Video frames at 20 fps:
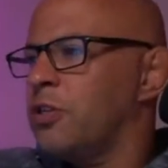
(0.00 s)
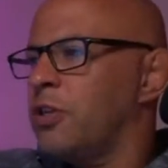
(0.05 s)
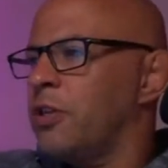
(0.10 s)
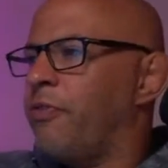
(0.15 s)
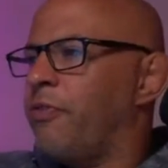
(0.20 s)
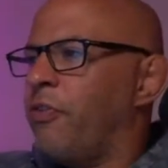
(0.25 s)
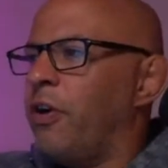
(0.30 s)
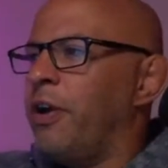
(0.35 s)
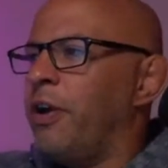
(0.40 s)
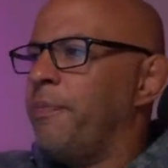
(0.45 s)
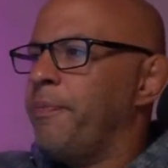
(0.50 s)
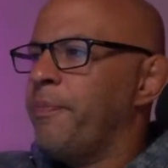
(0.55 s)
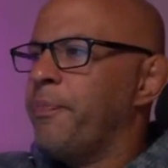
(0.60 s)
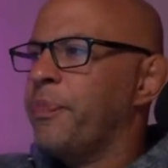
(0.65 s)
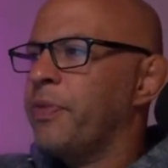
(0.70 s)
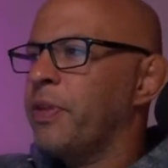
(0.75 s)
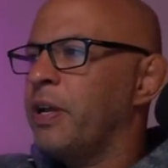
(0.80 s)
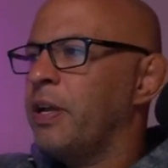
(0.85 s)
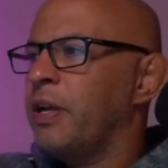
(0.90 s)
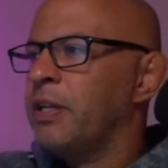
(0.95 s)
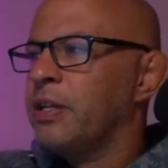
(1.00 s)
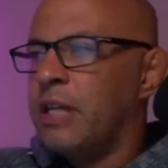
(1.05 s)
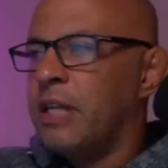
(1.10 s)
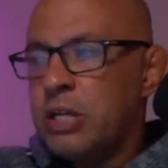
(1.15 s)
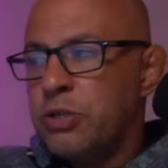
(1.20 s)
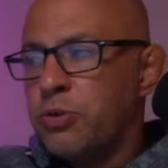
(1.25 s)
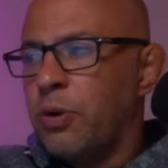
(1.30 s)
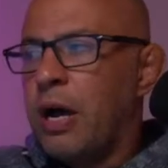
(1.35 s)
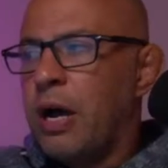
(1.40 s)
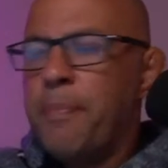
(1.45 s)
of the fight.
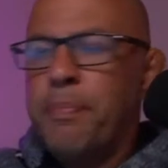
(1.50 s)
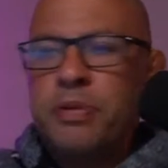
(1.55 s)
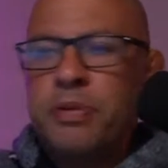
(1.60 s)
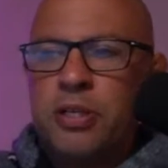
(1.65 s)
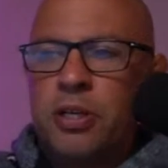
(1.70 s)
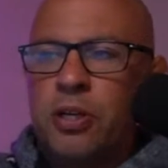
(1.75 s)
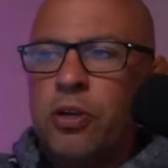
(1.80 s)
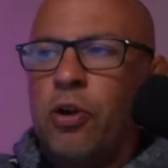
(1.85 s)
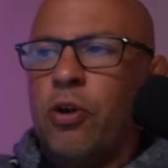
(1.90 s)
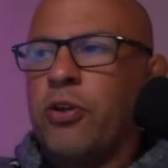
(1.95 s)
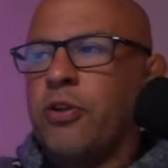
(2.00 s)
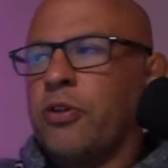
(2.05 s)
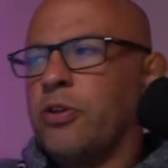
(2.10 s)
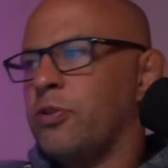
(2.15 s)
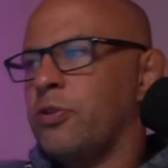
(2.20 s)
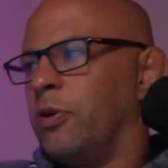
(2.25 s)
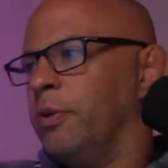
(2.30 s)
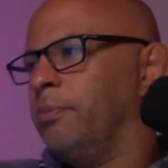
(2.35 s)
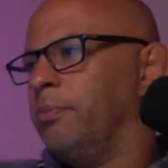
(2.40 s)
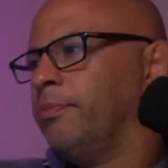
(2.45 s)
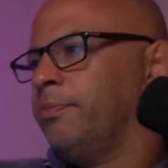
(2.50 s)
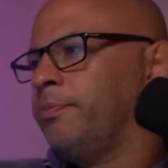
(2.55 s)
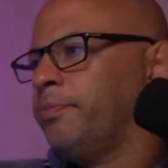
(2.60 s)
That's what happens a lot of the time.